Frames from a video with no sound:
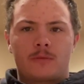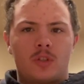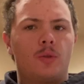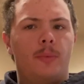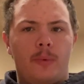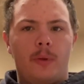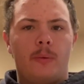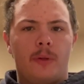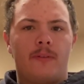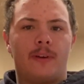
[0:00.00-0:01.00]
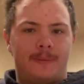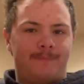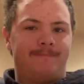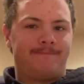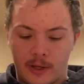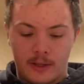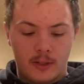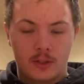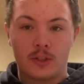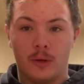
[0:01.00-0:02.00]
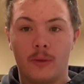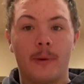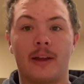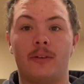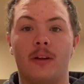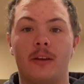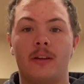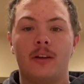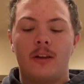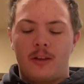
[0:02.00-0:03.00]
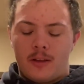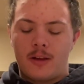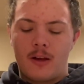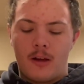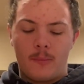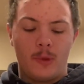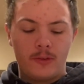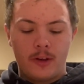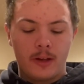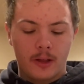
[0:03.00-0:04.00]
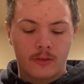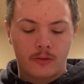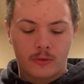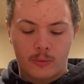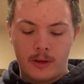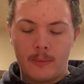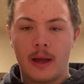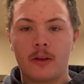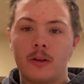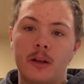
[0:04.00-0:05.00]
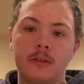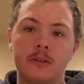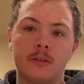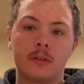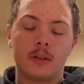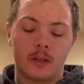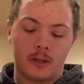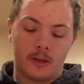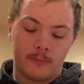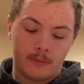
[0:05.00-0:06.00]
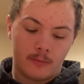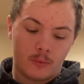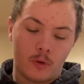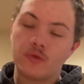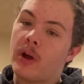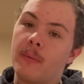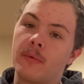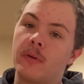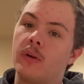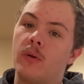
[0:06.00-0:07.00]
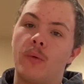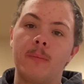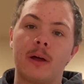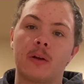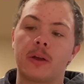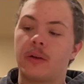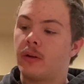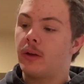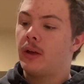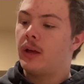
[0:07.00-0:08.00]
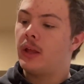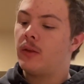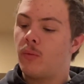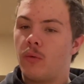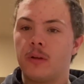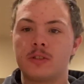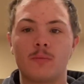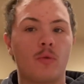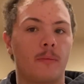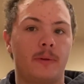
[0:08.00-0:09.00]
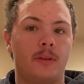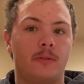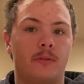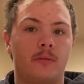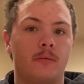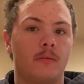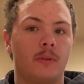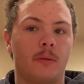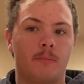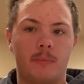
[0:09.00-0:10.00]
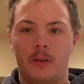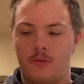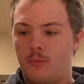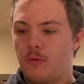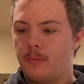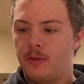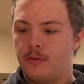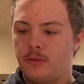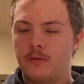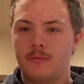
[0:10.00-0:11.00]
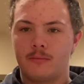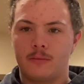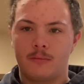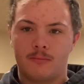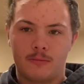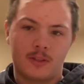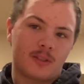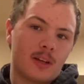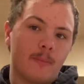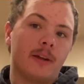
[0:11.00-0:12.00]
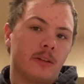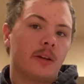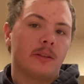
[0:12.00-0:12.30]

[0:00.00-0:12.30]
Should be really, really fun. Okay, so, the Bakugan. This deck has 3 Bakugan, 1 trap, 1 battle gear, and then 1 support piece, like a big support piece. It's got a Mechagon.